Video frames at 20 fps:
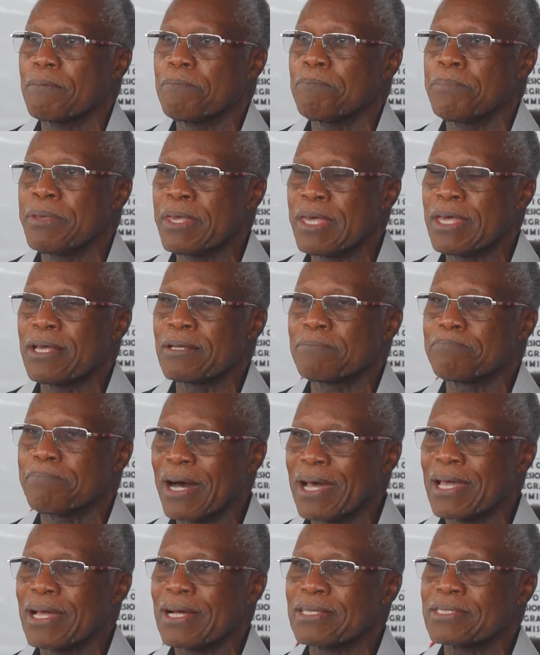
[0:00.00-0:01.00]
being
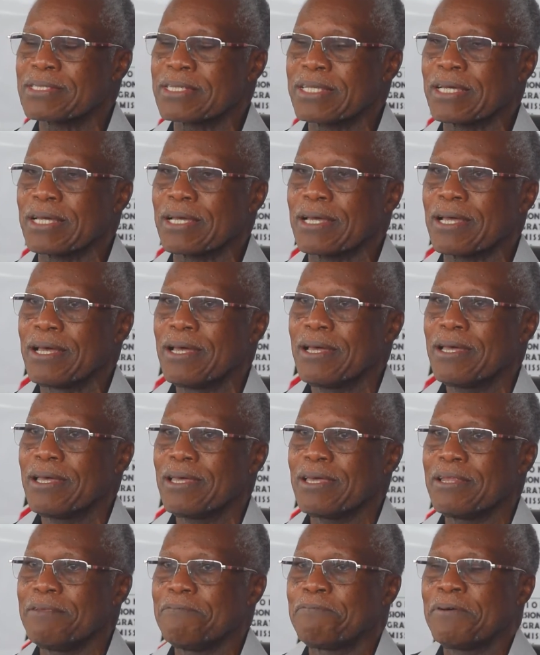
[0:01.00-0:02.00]
biased
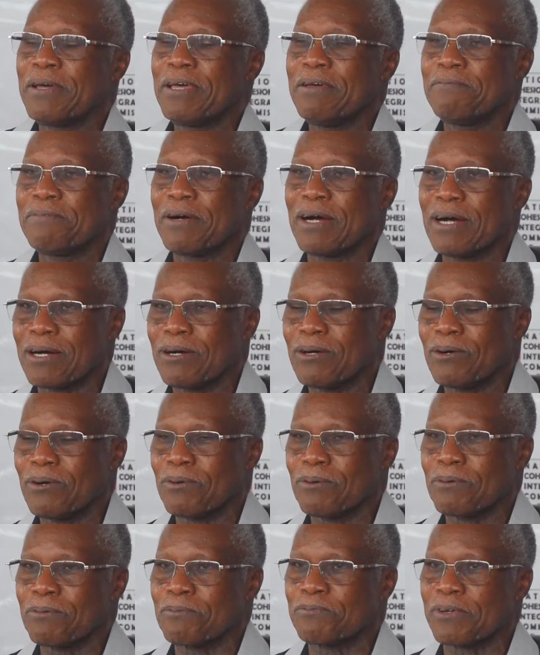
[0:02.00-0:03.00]
in favor
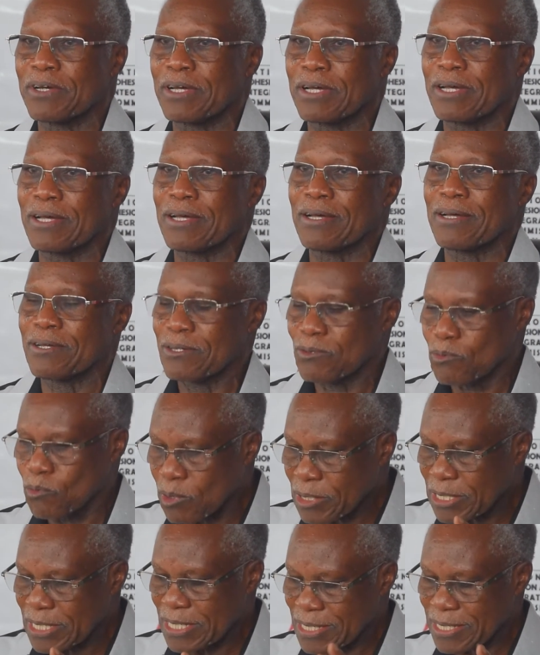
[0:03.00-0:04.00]
of uh,
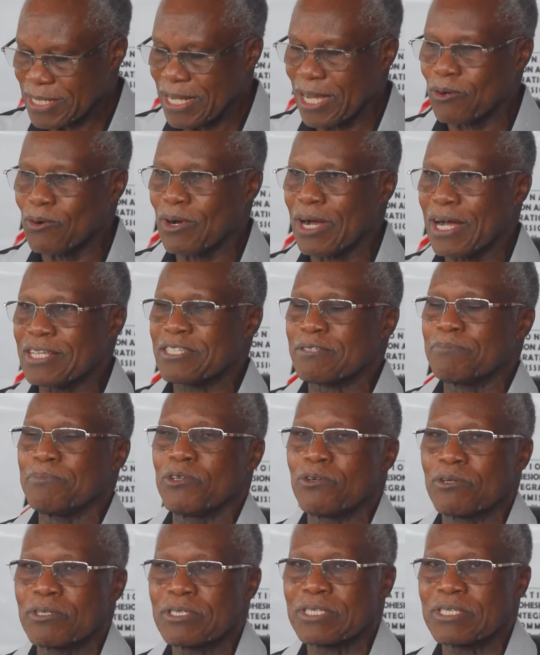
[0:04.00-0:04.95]
what is now Azimio